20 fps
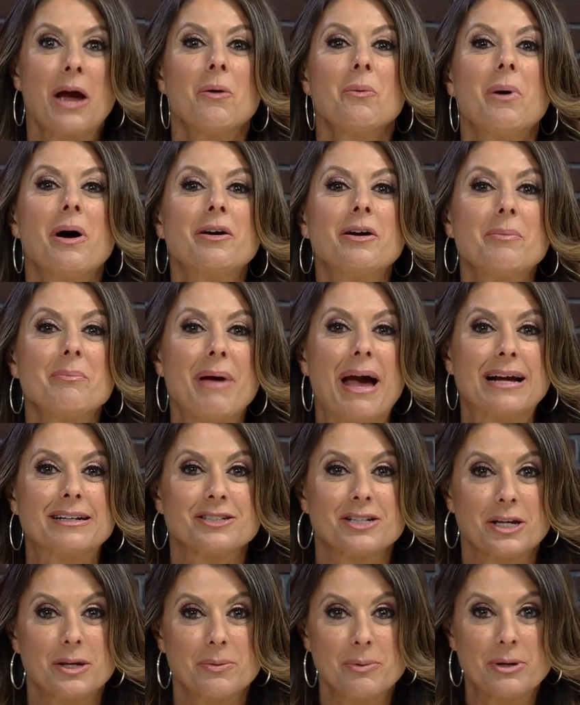Welcome back
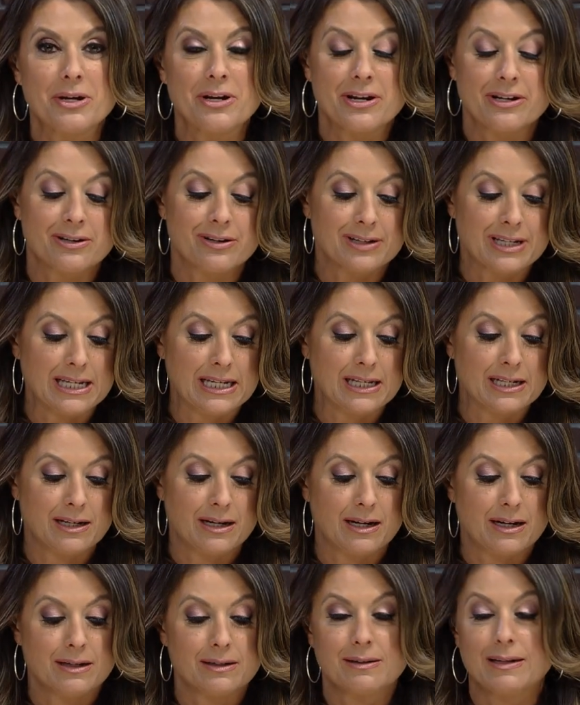to Community Cooking.
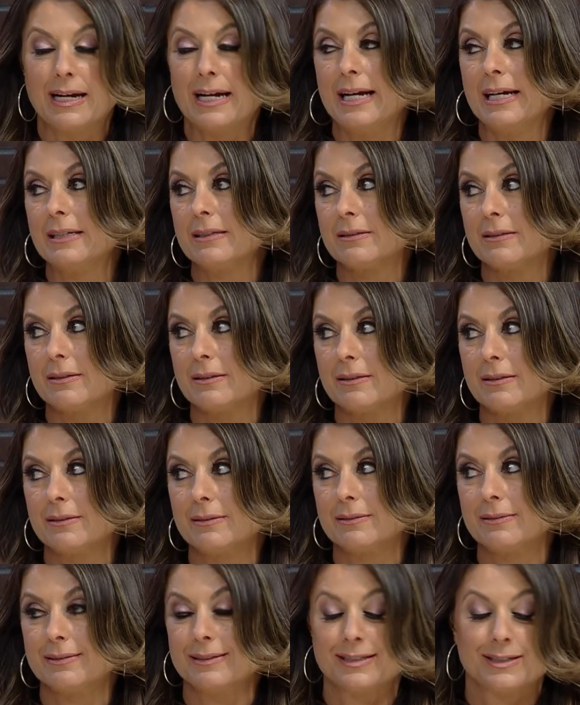All right,
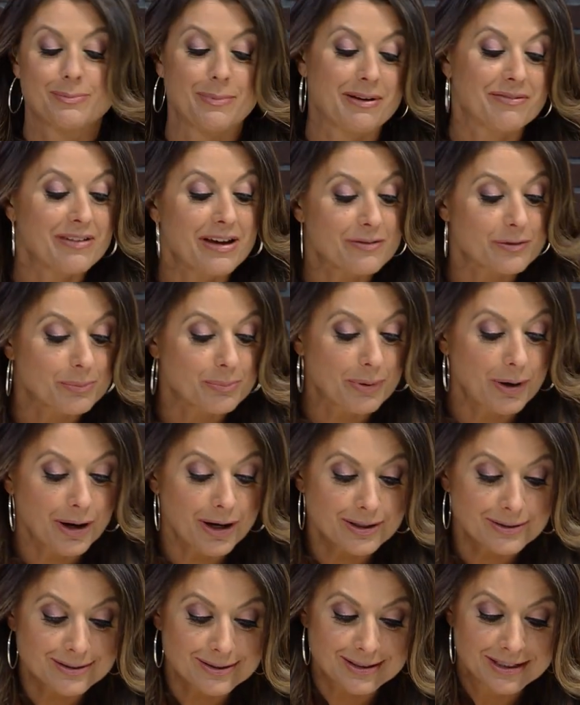it's my favorite part.